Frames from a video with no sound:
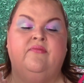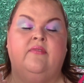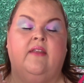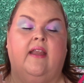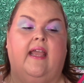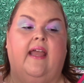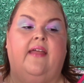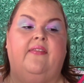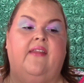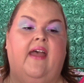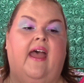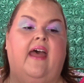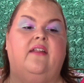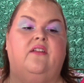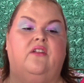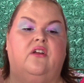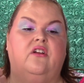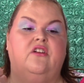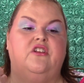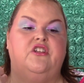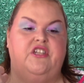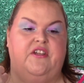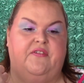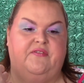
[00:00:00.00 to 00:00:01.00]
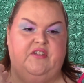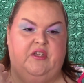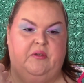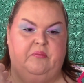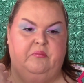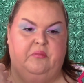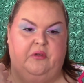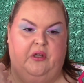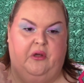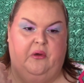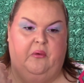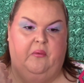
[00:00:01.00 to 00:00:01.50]
and that look
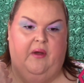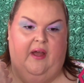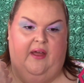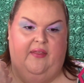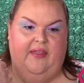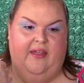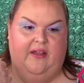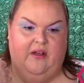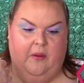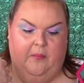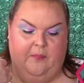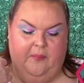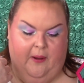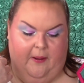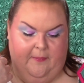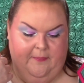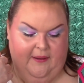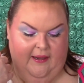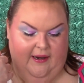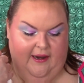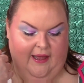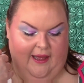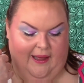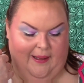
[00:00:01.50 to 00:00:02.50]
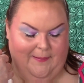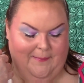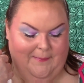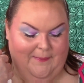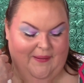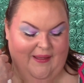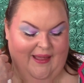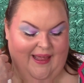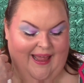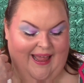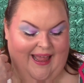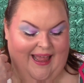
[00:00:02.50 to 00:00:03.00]
shifted blue. I think I'll pop it
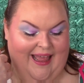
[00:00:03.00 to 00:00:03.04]
up.